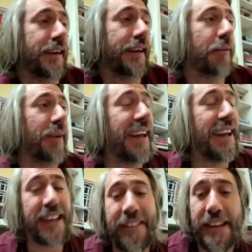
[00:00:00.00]
well it
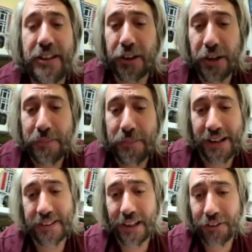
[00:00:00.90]
is and then you got the
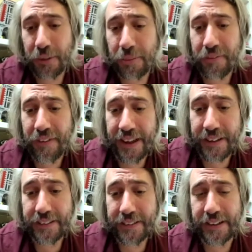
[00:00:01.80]
masking on top of that
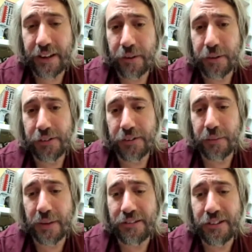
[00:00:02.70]
you mm. know because
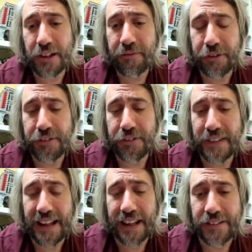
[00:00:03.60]
when you're in, in front of a
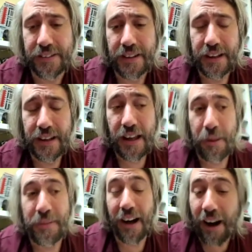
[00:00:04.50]
class I
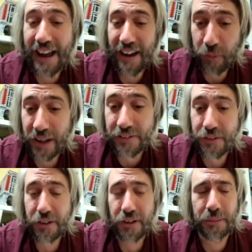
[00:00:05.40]
mean, I, I have ways of
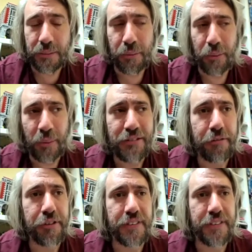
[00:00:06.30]
doing it. When you're in
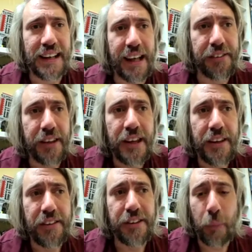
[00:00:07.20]
front of a class,
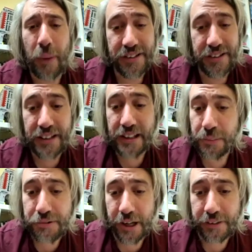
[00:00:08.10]
there's no way to
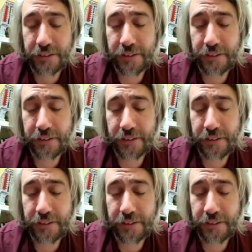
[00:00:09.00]
decompress.